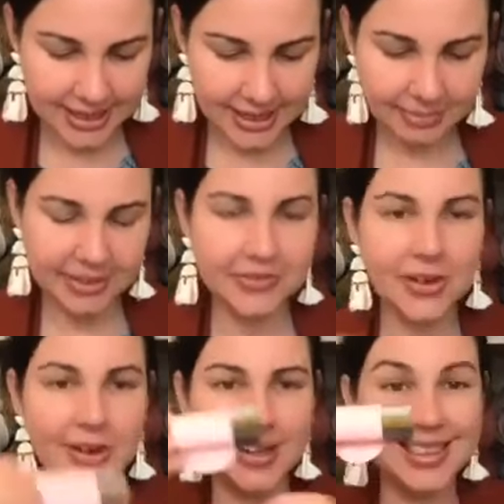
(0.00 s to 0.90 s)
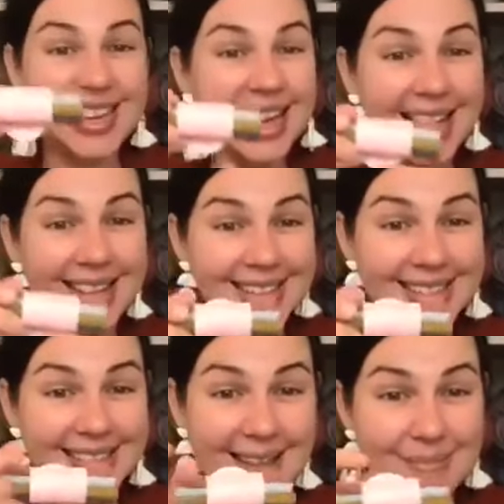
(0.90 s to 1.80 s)
then we've got the color
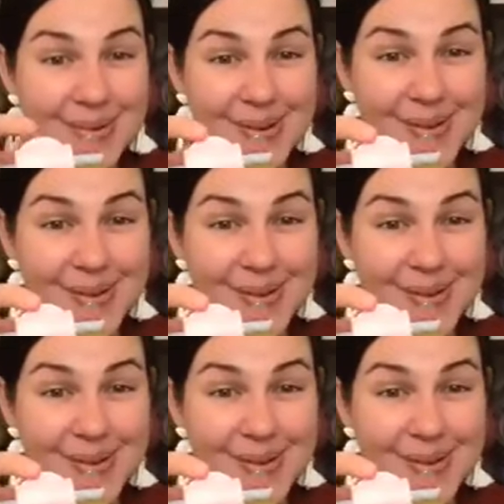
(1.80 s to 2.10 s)
sample,